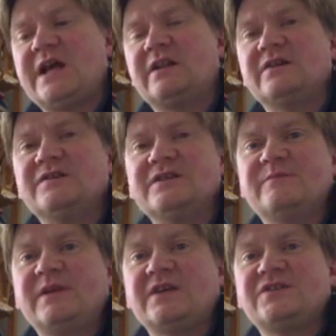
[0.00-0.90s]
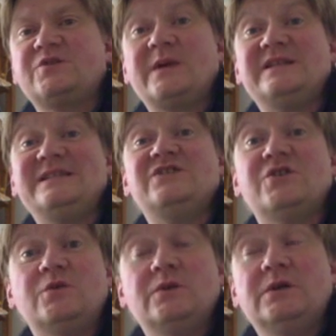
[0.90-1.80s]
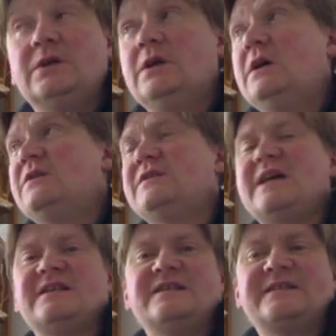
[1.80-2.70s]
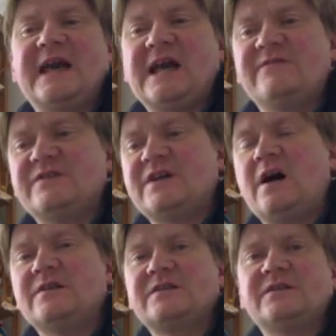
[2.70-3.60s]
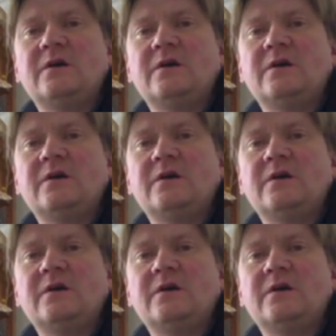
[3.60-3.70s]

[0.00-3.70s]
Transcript: Schalke's is plus 22. So that's the scale of the task.